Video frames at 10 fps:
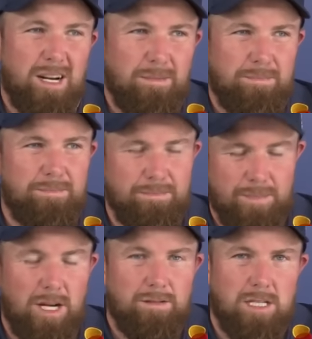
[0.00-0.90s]
I
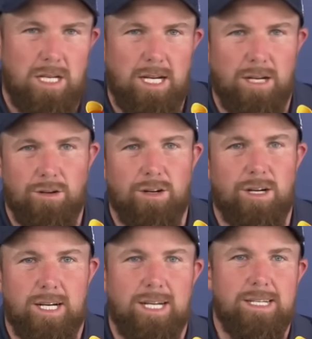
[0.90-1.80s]
obviously need another
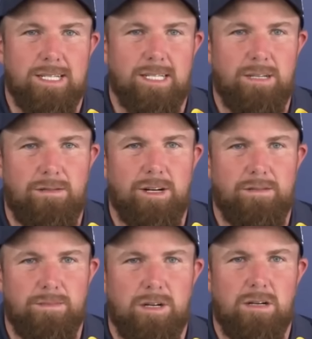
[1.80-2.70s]
at least 65
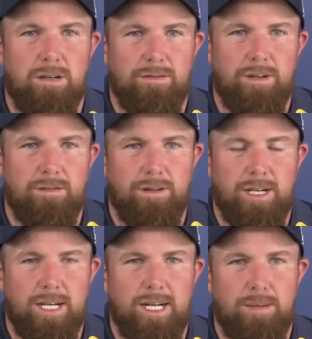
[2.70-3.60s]
tomorrow if I
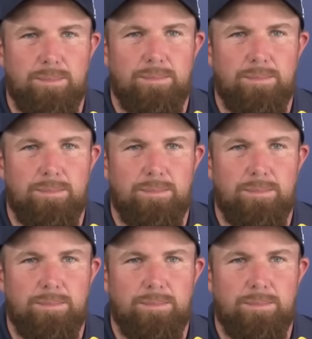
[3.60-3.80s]
did that.